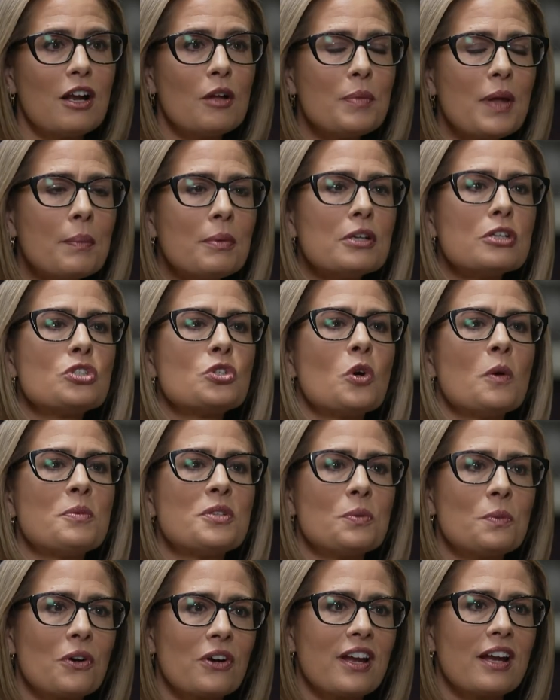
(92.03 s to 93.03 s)
I'll be able to show up
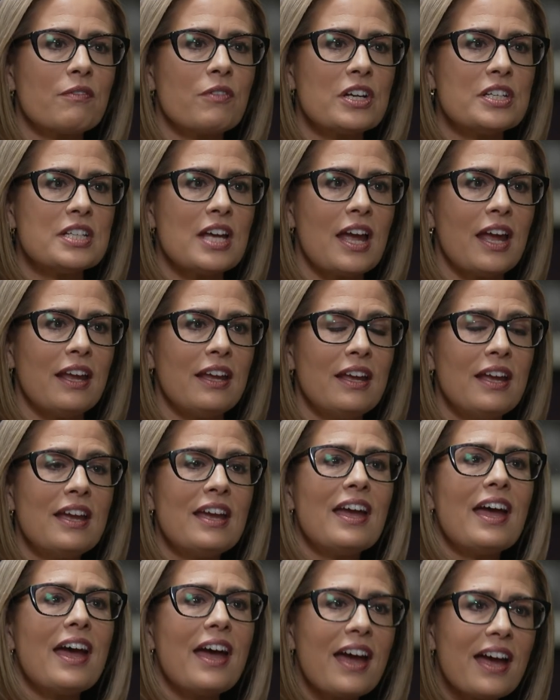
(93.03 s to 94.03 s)
to work every day
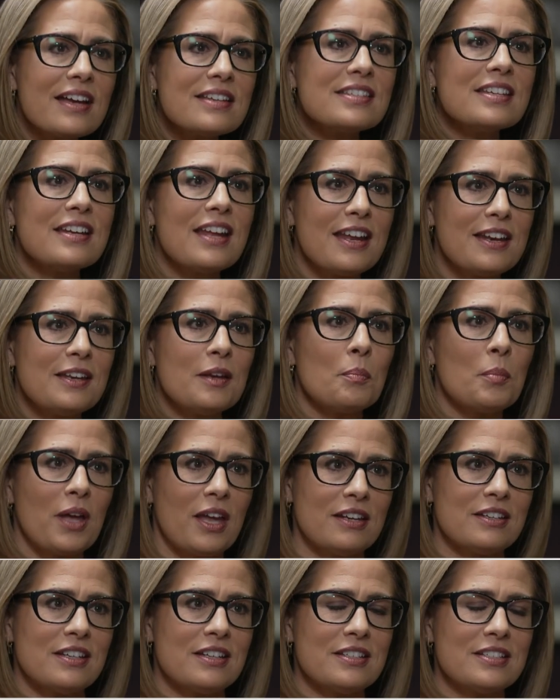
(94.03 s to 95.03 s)
as an
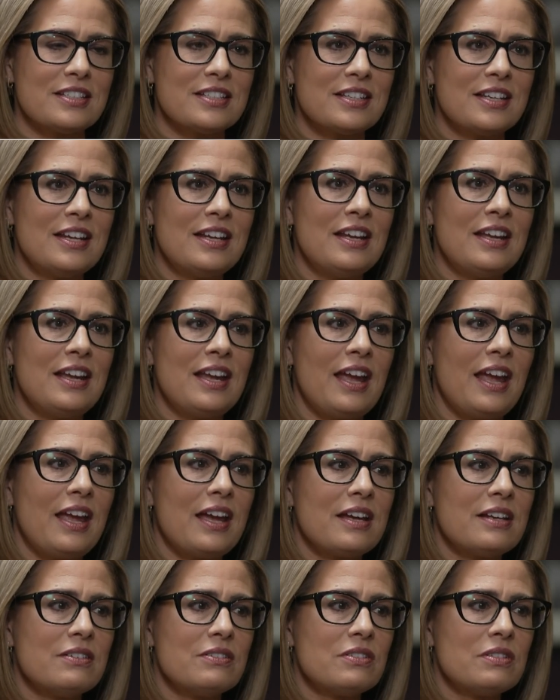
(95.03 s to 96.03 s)
independent
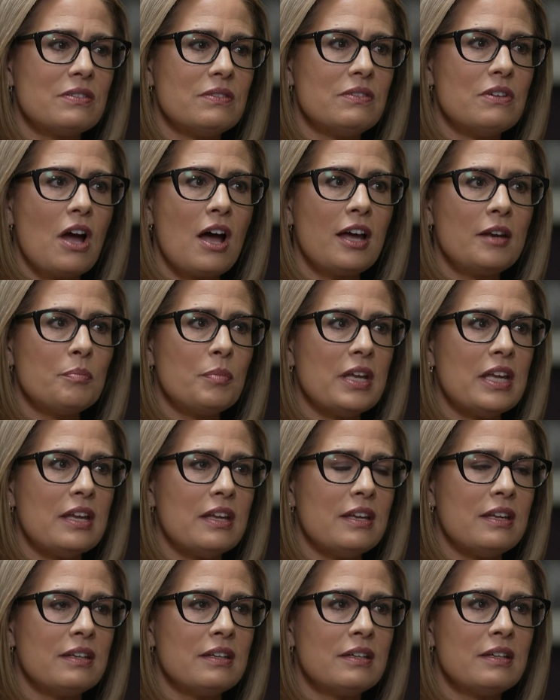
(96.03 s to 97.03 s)
and not
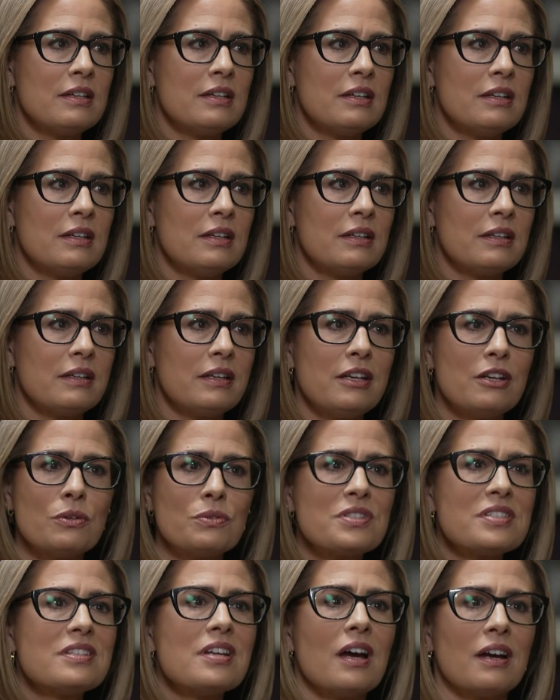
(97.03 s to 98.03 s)
be, you
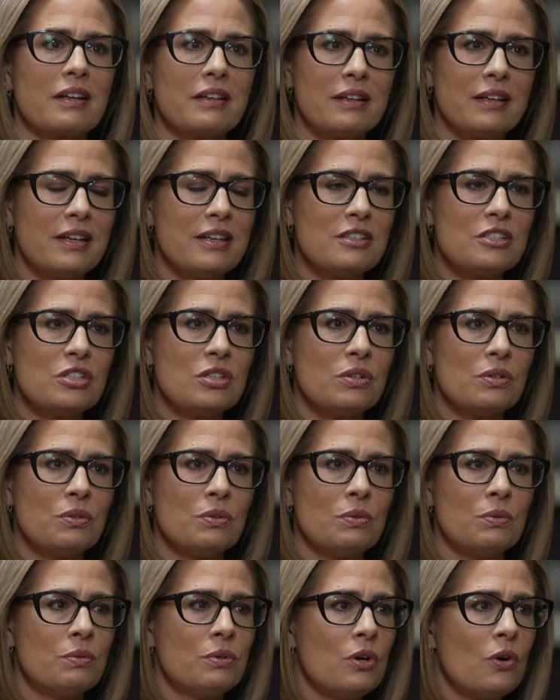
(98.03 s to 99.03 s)
know, stuck
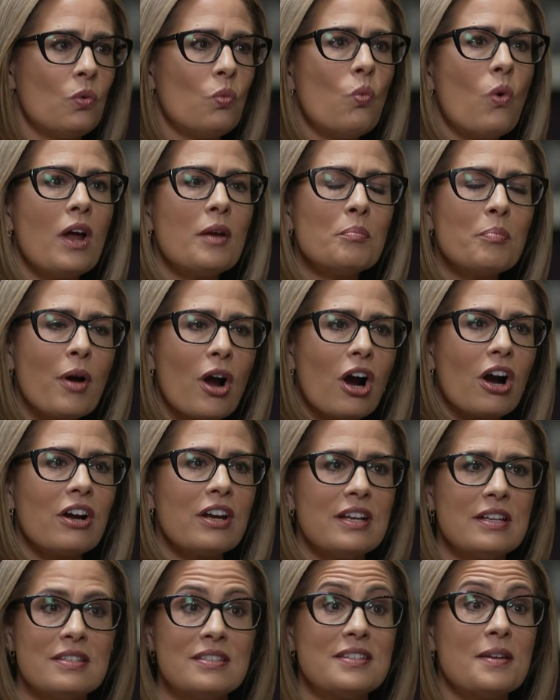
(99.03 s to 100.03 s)
into one
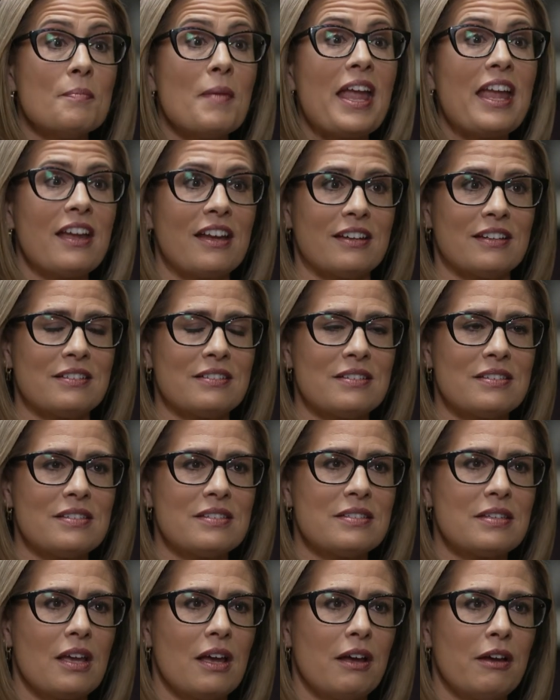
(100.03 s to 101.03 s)
party's
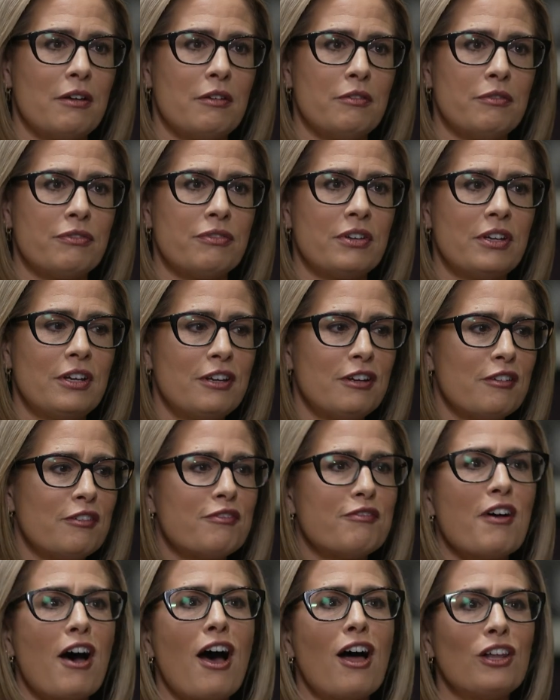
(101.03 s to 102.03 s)
demands of
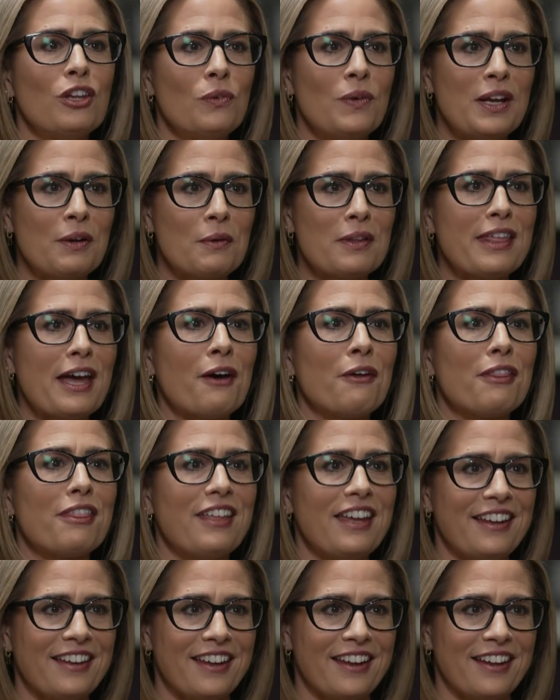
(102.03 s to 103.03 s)
following without
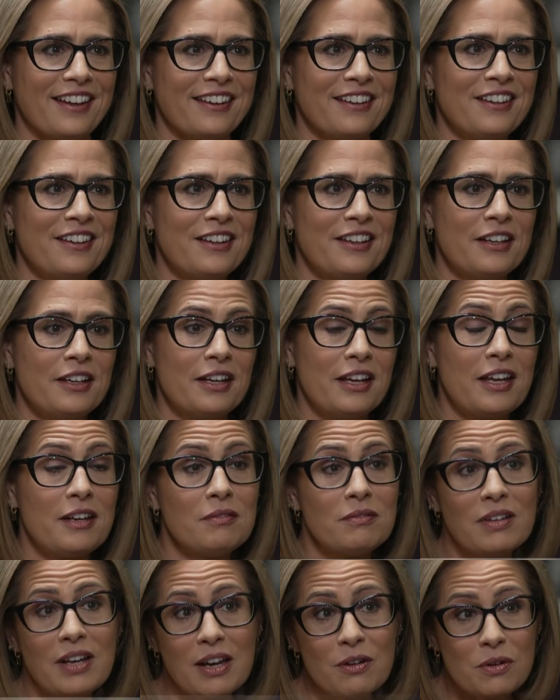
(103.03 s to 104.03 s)
thinking.
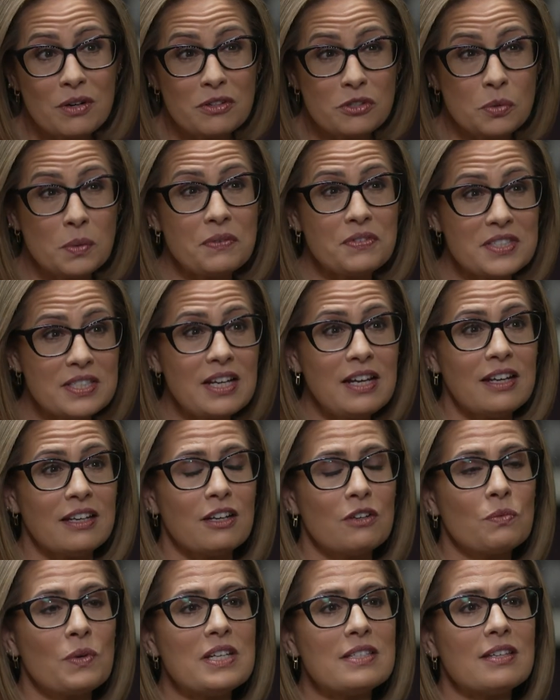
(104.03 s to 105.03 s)
And, and as we've
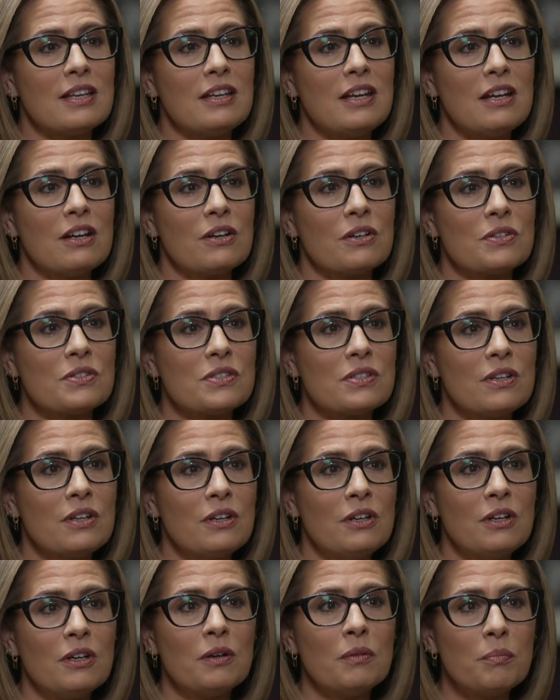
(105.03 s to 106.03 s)
seen in recent years,
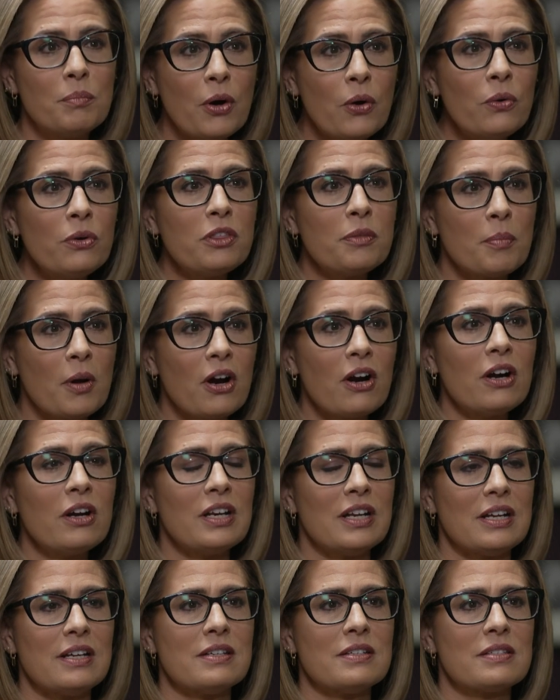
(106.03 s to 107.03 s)
both
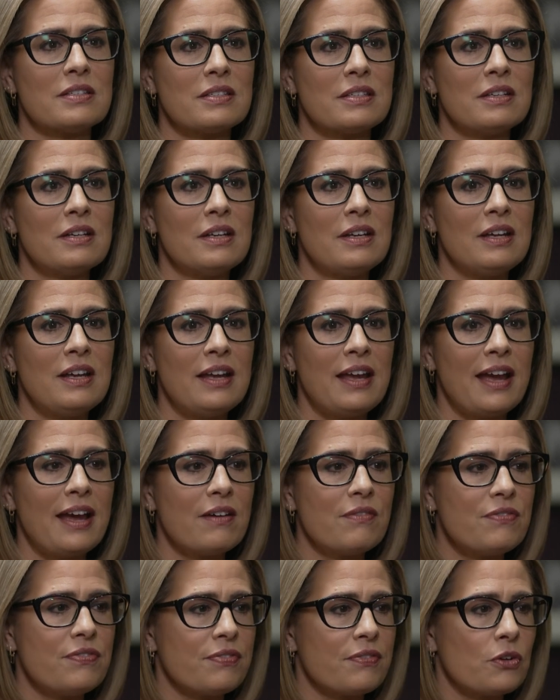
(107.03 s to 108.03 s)
parties
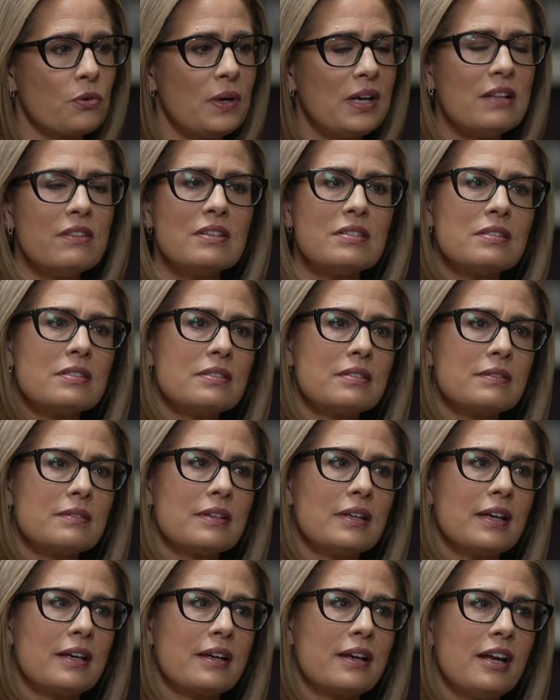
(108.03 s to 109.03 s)
have created this
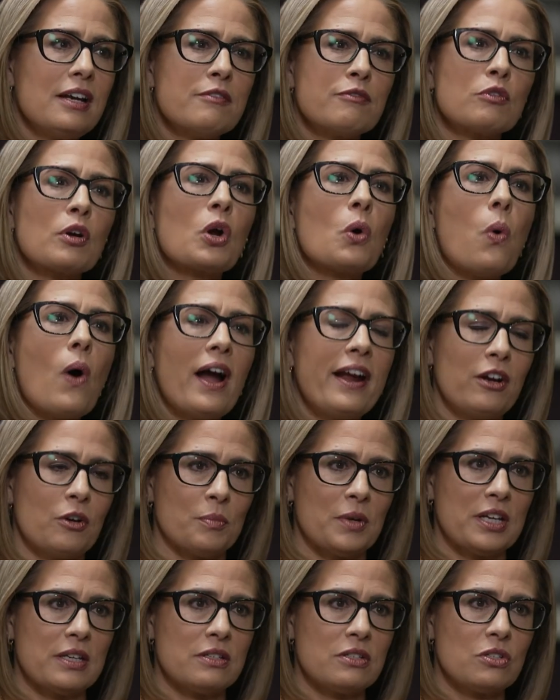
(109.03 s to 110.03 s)
uh, kind of
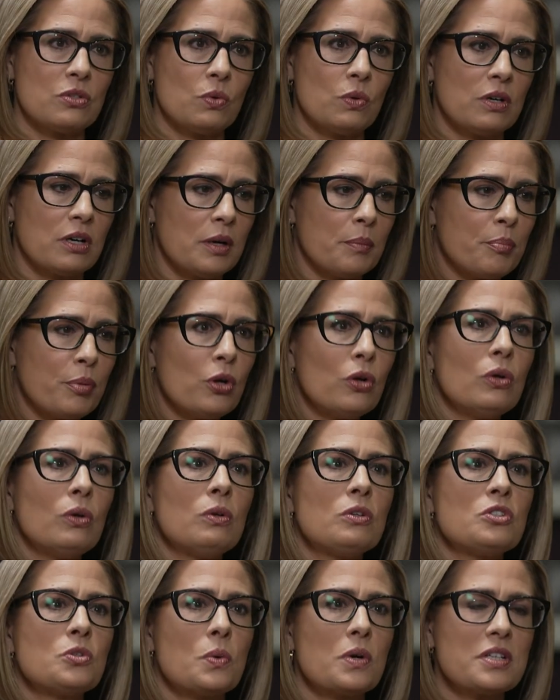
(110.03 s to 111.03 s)
requirement or a
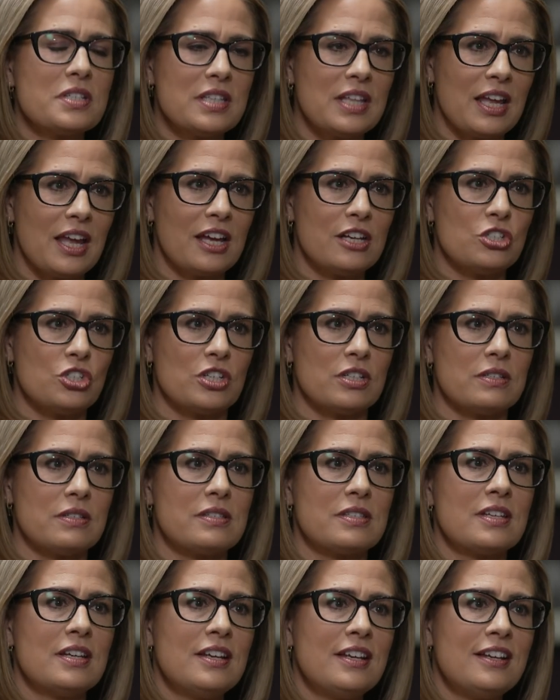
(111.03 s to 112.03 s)
pull towards the
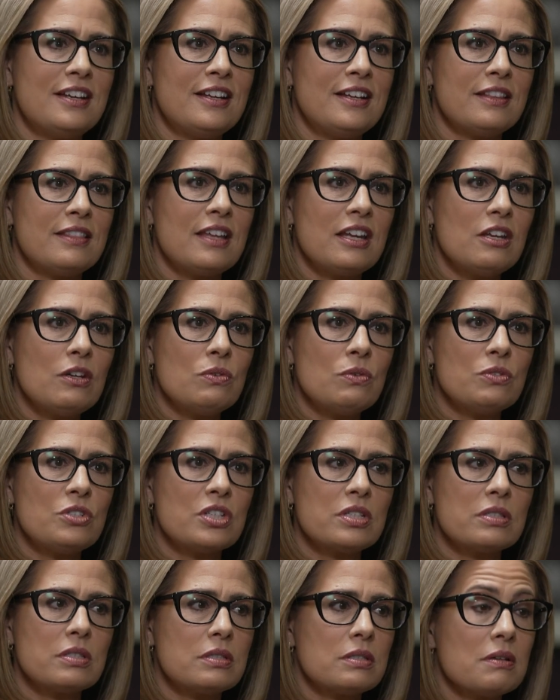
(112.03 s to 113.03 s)
edges that you
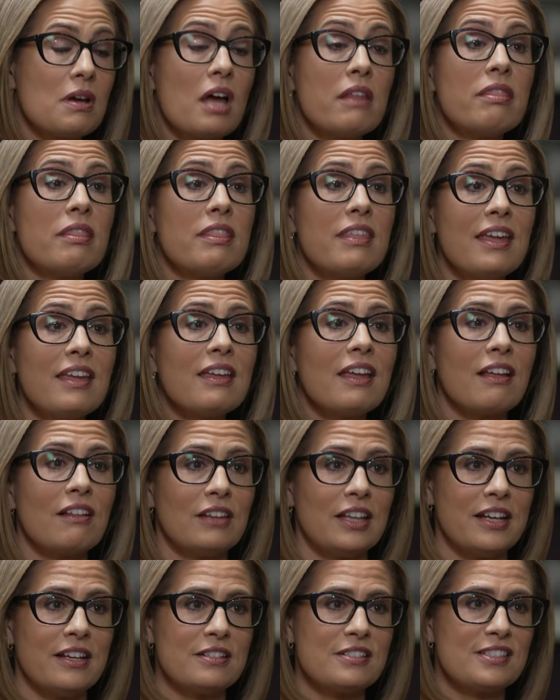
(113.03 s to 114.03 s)
just
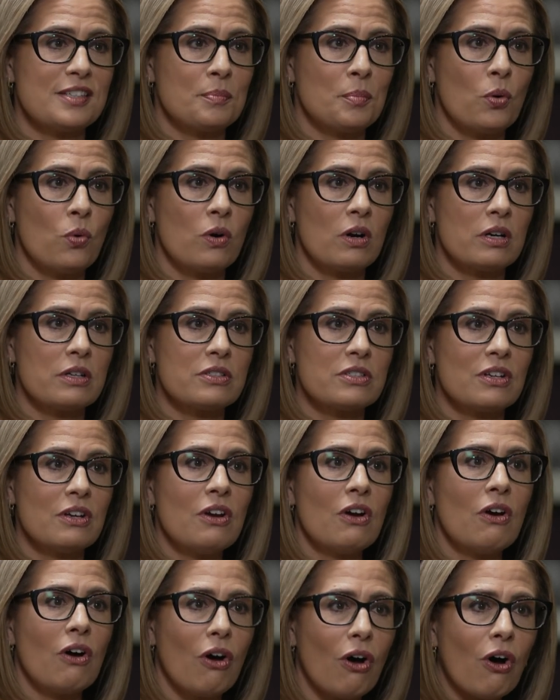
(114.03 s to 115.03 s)
unthinkingly support
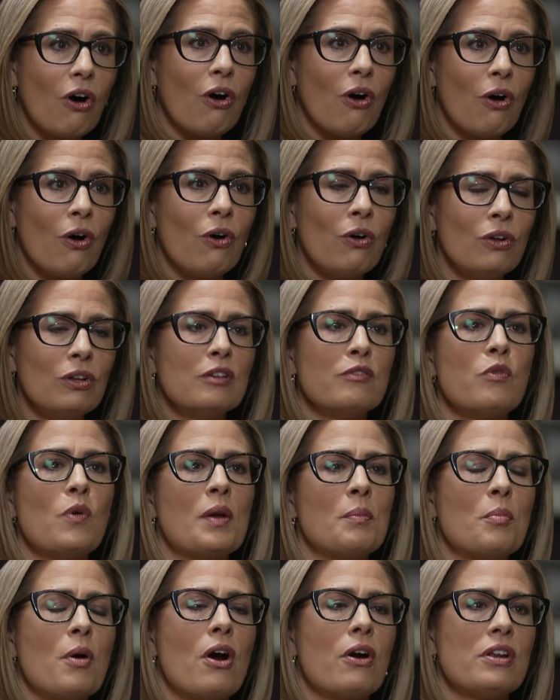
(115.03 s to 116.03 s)
all of
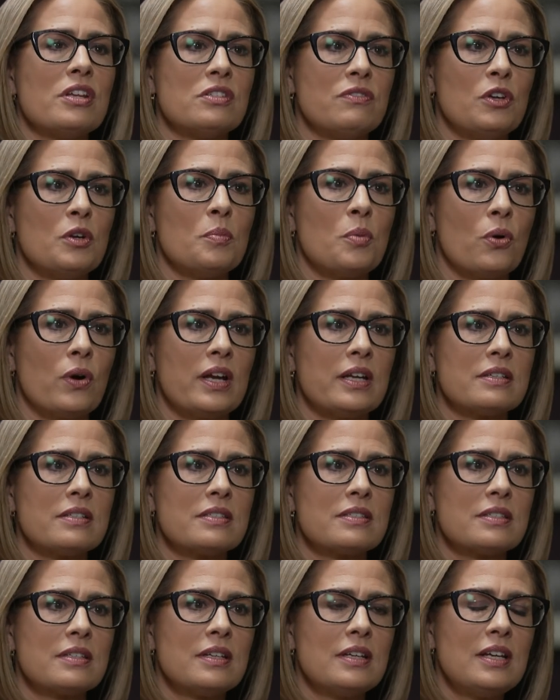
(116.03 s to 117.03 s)
one party's
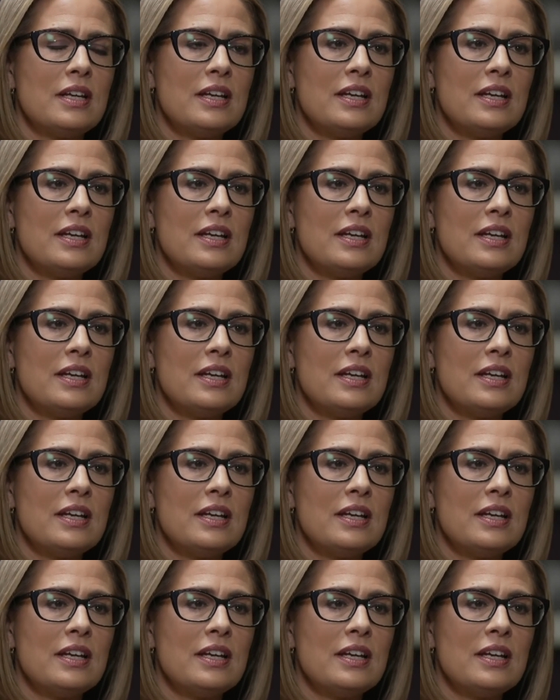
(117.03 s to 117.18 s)
viewpoints.